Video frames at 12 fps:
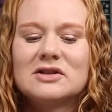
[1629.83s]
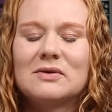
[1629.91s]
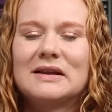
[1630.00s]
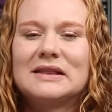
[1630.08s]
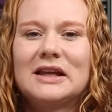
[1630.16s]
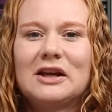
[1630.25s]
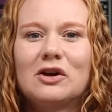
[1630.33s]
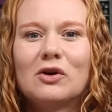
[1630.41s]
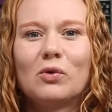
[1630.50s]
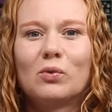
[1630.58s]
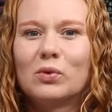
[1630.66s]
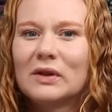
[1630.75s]
So I think
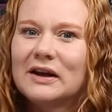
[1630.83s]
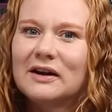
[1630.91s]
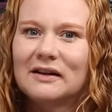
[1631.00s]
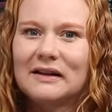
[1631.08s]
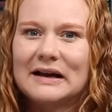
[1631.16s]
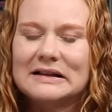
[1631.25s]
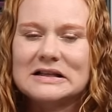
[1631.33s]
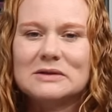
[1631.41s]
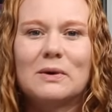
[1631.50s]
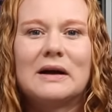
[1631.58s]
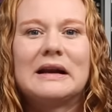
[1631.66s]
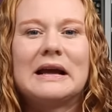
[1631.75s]
you're really gonna like
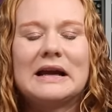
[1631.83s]
this one,